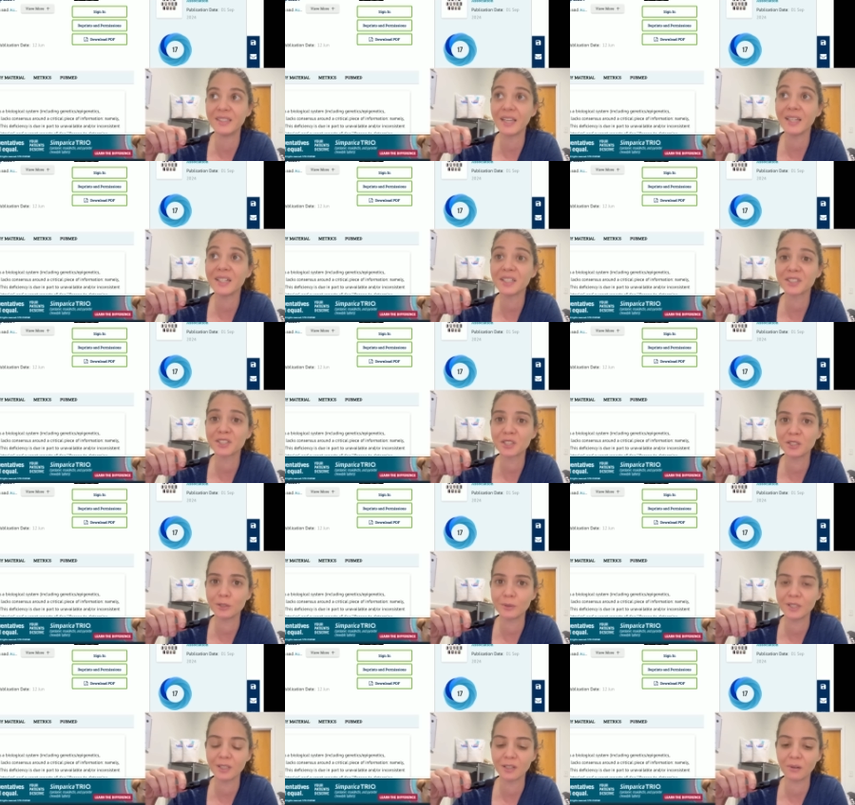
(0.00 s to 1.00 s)
data
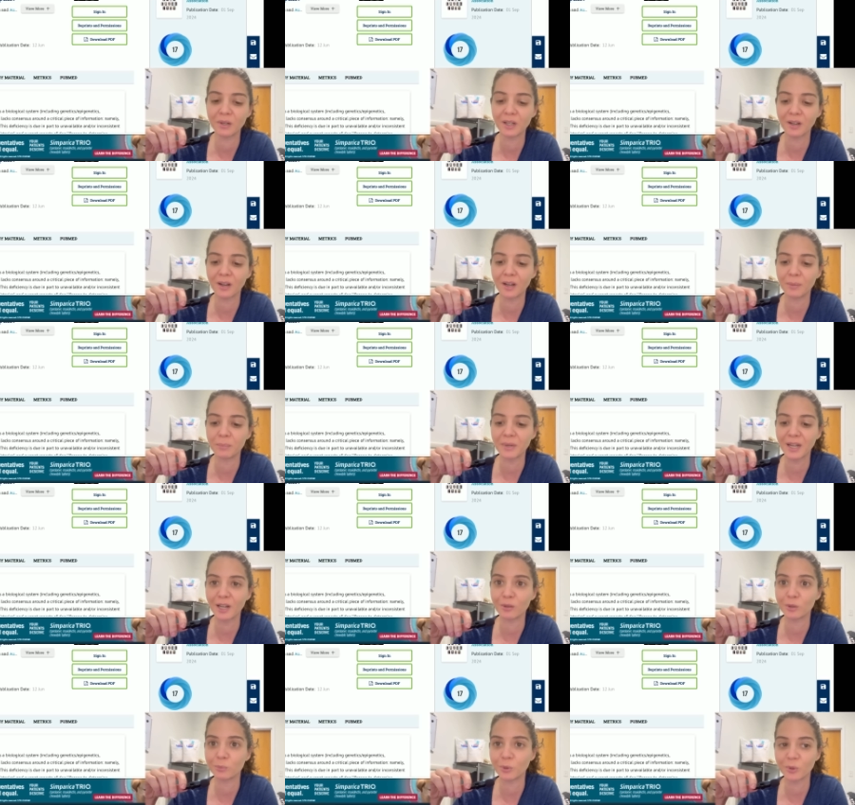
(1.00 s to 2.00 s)
skewing going on
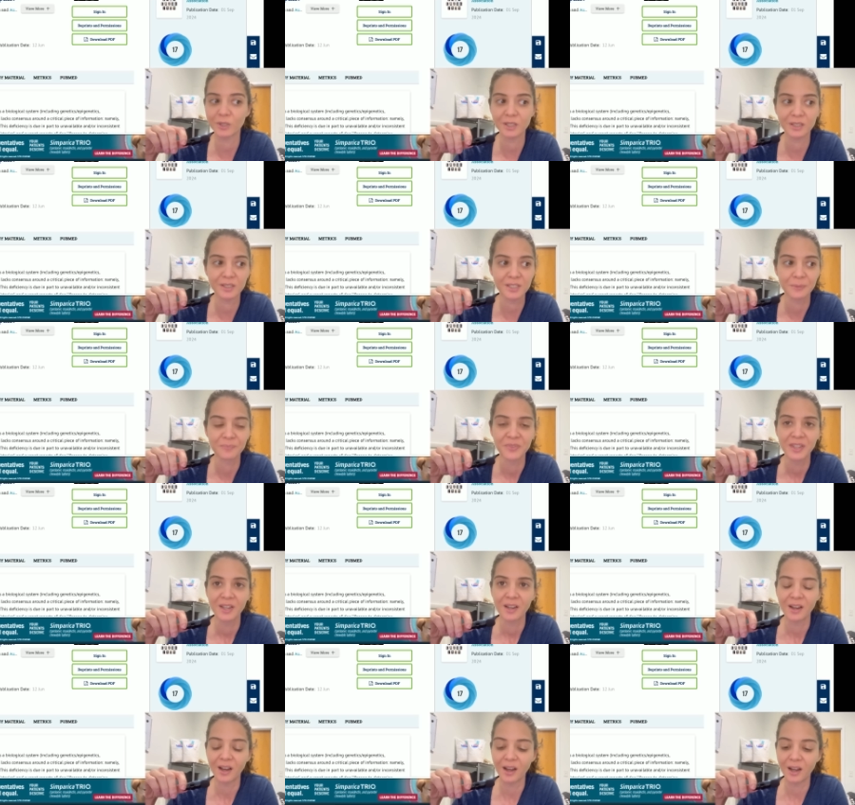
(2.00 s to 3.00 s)
by reporters
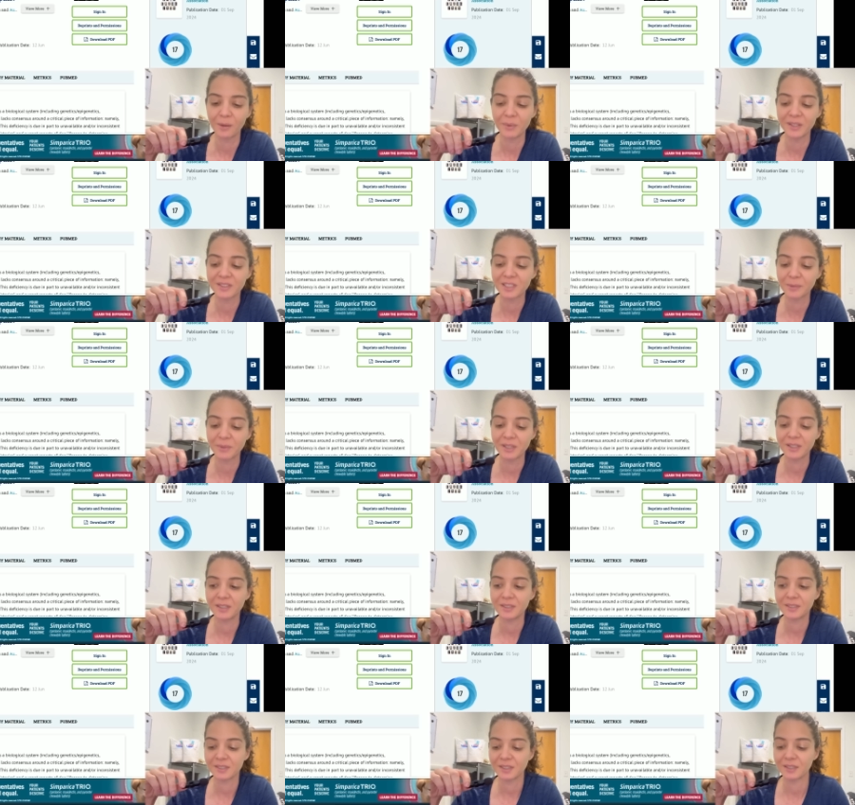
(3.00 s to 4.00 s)
um, in some of
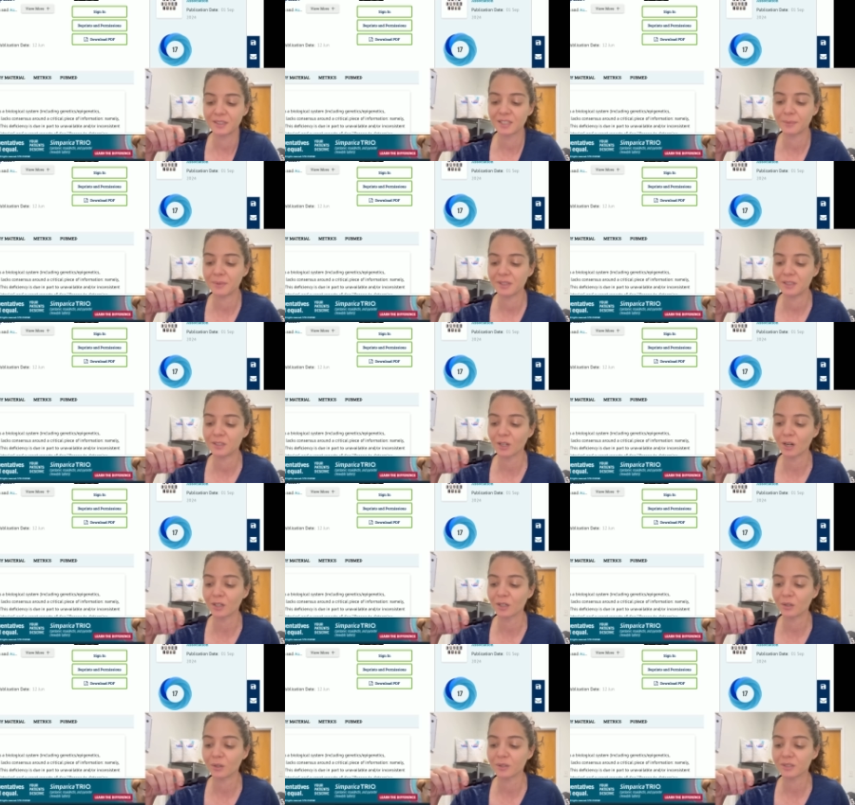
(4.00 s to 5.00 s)
these in some of these
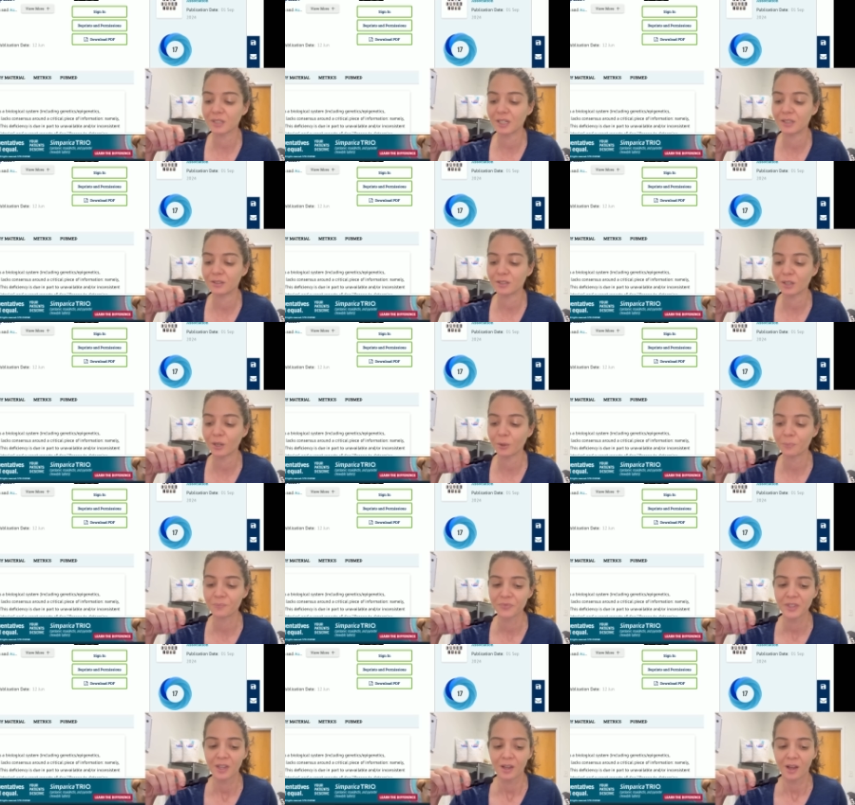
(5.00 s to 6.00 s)
articles and
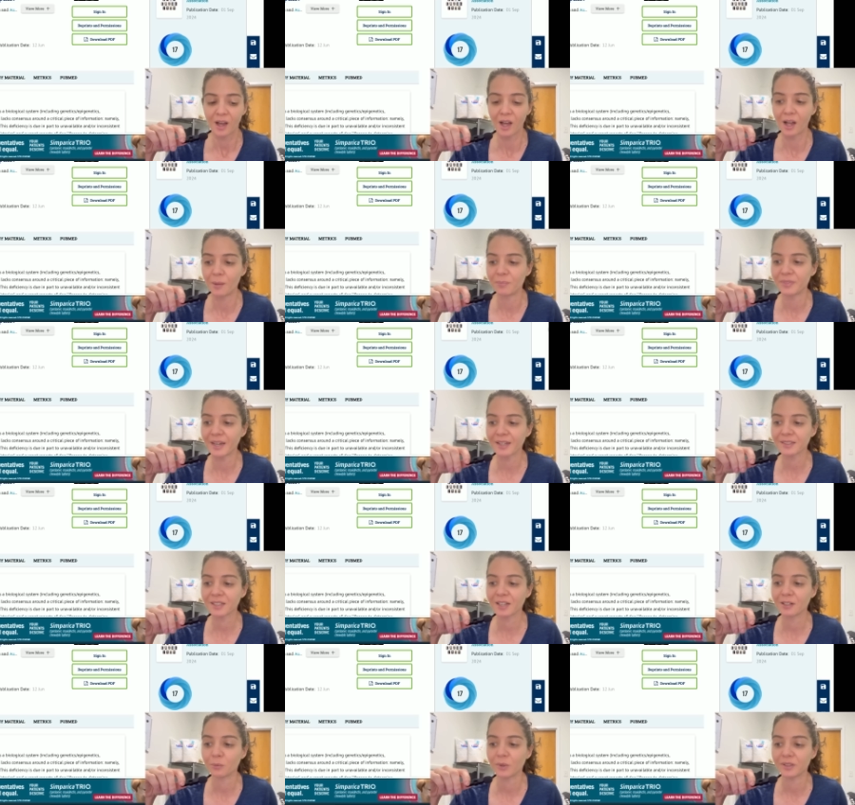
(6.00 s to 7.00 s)
so um,
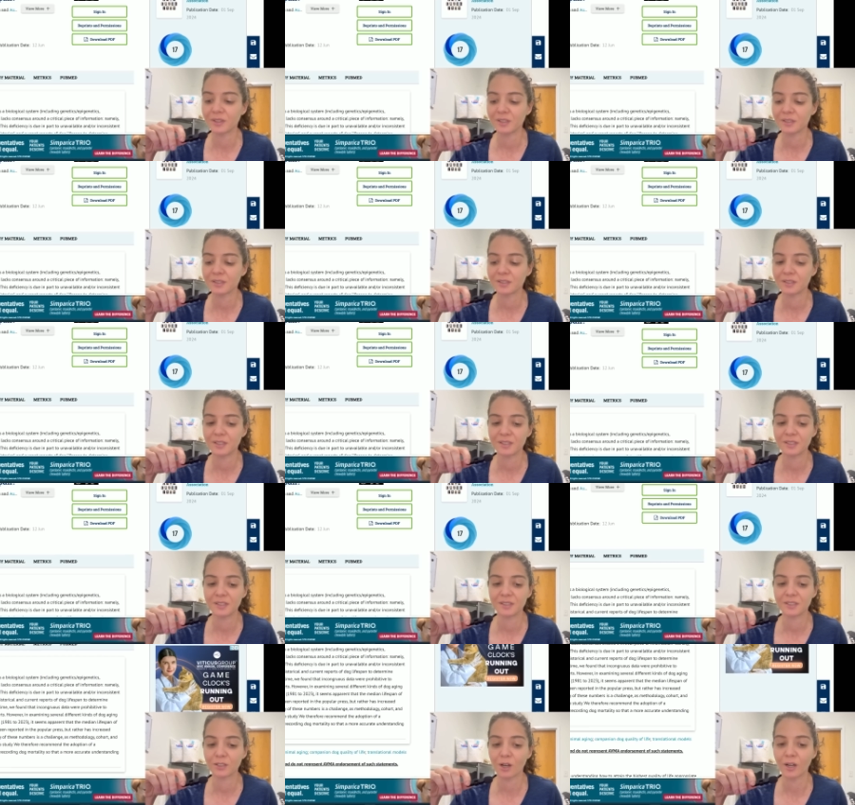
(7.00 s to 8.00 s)
that's kind of what this
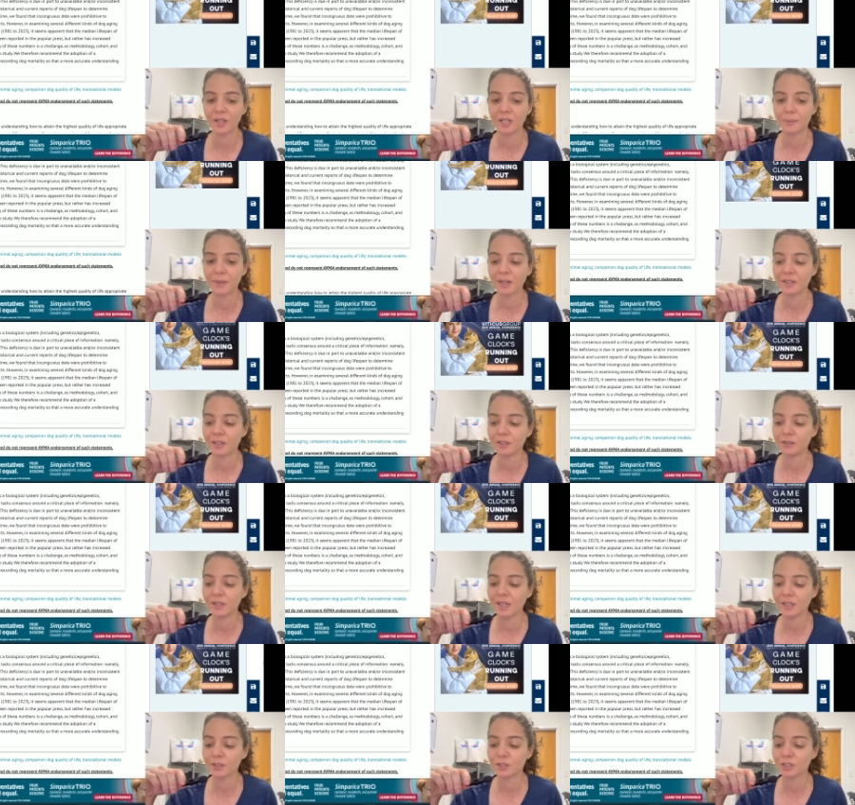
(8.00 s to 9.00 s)
this is talking about now
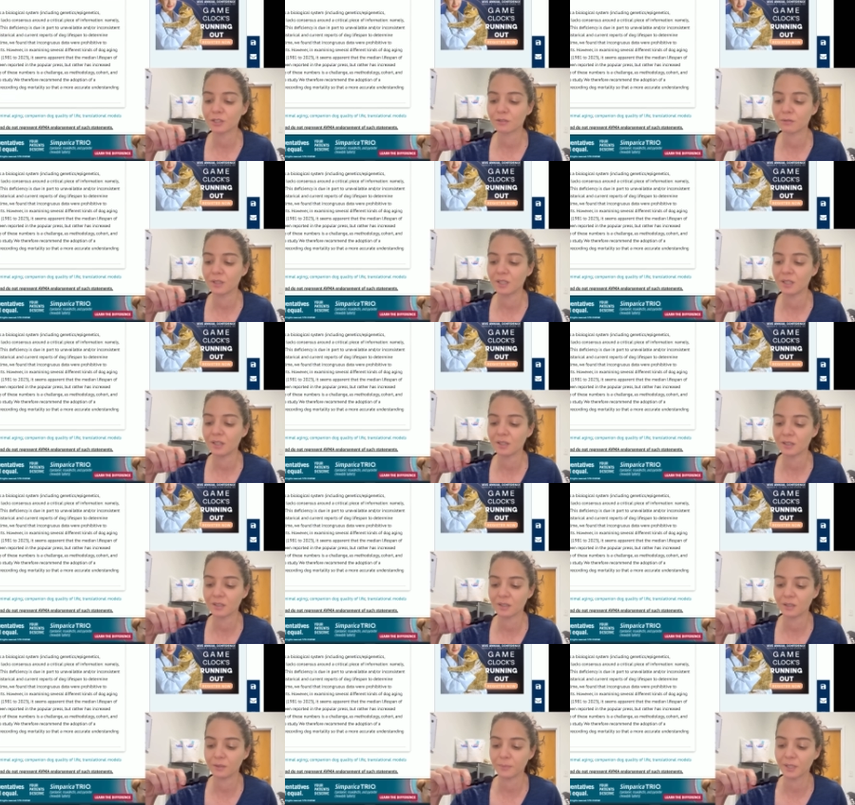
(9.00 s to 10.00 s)
you can just read
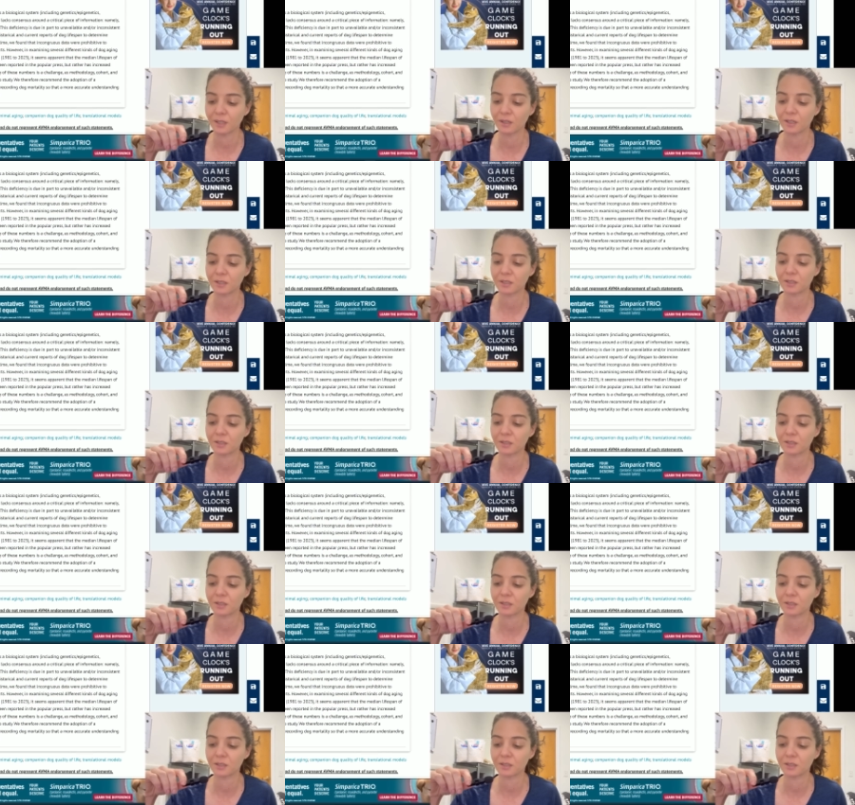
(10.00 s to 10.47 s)
oh my god